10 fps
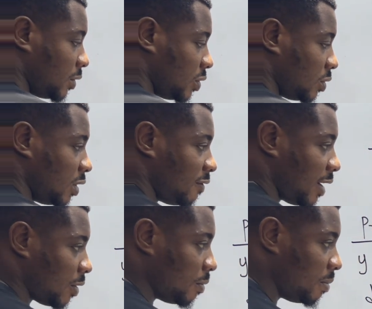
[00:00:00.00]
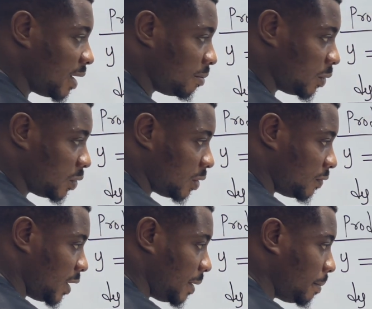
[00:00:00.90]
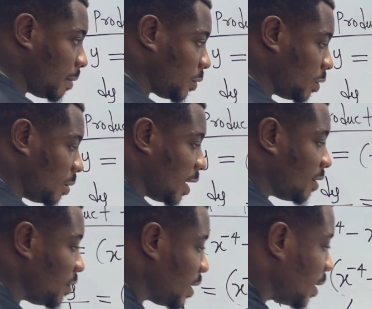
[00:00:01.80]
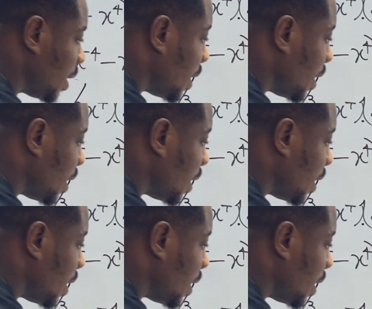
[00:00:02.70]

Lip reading: So if I combine both of them, I'm going to be having